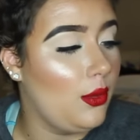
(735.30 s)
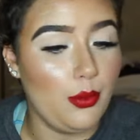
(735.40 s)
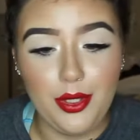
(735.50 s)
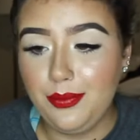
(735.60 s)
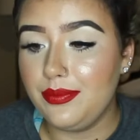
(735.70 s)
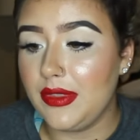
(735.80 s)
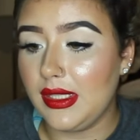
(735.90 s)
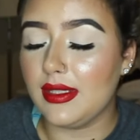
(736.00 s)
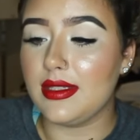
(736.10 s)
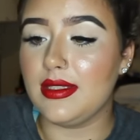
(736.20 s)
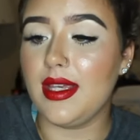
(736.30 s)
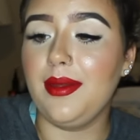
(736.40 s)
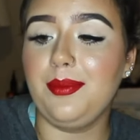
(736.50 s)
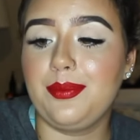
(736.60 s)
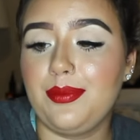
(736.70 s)
well, needless to
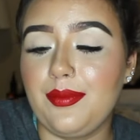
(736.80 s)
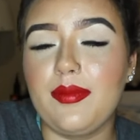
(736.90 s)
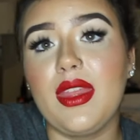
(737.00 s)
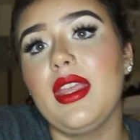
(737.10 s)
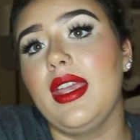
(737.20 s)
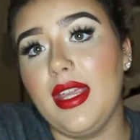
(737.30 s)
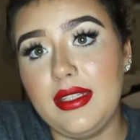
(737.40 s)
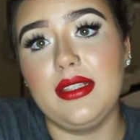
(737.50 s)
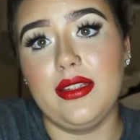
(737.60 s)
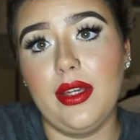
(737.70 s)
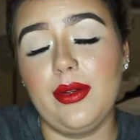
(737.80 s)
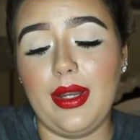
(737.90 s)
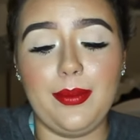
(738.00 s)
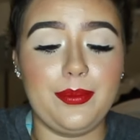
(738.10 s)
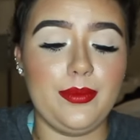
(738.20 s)
say, it didn't look
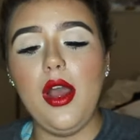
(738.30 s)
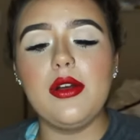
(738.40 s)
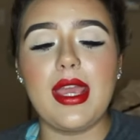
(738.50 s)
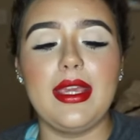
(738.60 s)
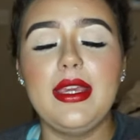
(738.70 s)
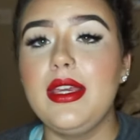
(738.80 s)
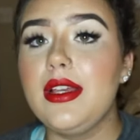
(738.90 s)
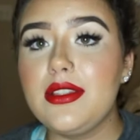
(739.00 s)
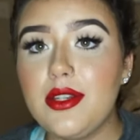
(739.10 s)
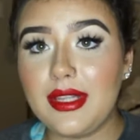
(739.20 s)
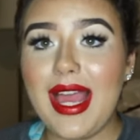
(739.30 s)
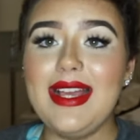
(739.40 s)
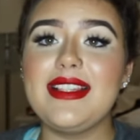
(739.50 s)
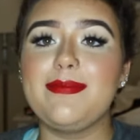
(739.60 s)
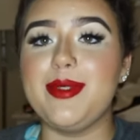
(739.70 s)
great. Okay, so
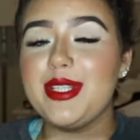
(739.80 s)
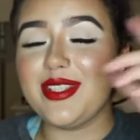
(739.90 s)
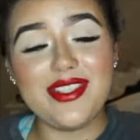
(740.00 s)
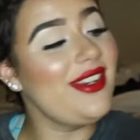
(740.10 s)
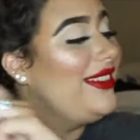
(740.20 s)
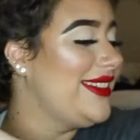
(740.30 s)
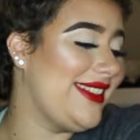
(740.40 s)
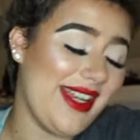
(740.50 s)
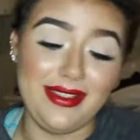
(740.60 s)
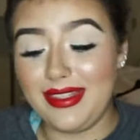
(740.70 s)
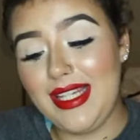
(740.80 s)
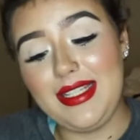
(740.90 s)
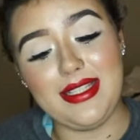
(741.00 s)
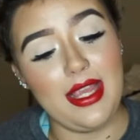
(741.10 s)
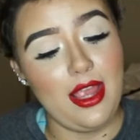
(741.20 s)
last but certainly not
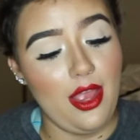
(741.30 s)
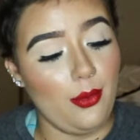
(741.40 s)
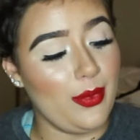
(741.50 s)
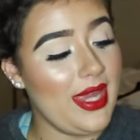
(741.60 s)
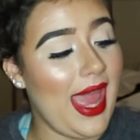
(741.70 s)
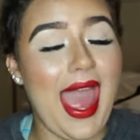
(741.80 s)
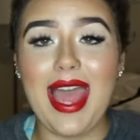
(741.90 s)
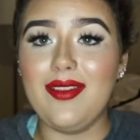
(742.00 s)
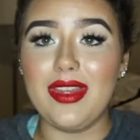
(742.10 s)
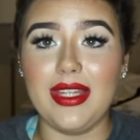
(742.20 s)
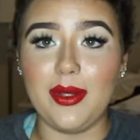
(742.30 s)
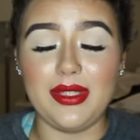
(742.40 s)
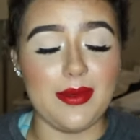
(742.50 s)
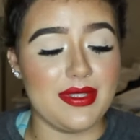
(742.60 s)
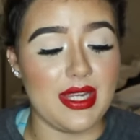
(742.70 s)
least, we have the liquid
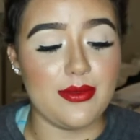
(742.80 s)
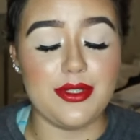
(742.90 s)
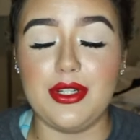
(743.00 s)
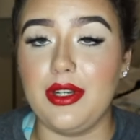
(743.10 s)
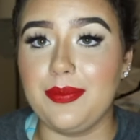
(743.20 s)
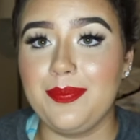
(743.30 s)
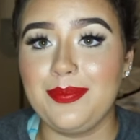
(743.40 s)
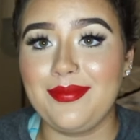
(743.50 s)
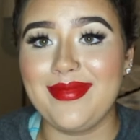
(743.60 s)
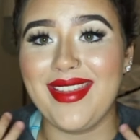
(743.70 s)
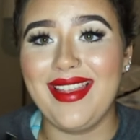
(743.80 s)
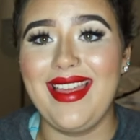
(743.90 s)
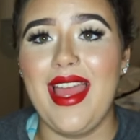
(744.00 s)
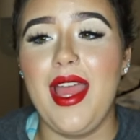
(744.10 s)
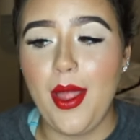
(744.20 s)
lipsticks, which are
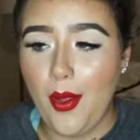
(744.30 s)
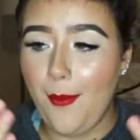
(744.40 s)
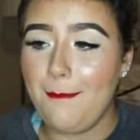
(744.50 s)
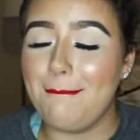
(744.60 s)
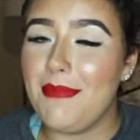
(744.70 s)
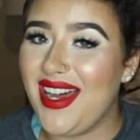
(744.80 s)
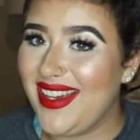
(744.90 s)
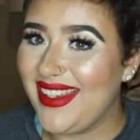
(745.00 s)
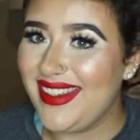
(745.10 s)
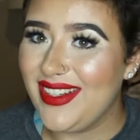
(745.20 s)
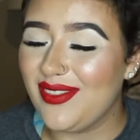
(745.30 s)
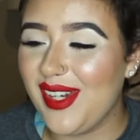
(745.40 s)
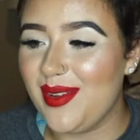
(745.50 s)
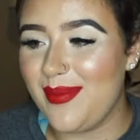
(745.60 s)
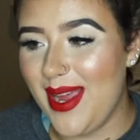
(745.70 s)

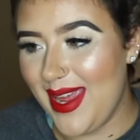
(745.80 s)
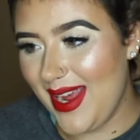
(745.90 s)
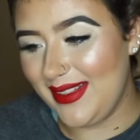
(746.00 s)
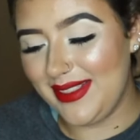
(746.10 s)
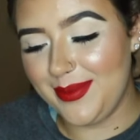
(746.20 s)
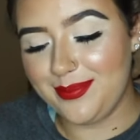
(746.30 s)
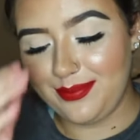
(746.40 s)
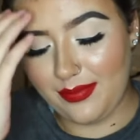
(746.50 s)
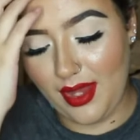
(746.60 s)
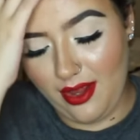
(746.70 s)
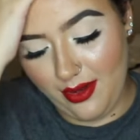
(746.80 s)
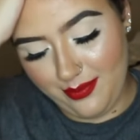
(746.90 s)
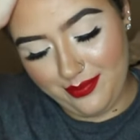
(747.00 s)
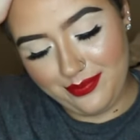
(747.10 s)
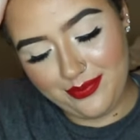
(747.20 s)
right up my alley.
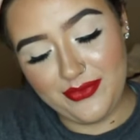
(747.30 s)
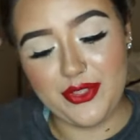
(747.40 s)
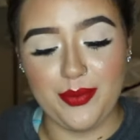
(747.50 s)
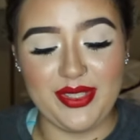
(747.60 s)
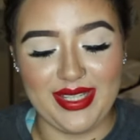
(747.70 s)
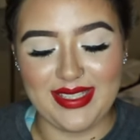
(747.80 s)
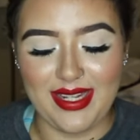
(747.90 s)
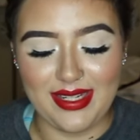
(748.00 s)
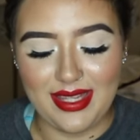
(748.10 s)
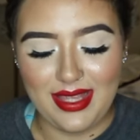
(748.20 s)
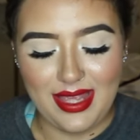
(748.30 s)
So I'm really excited.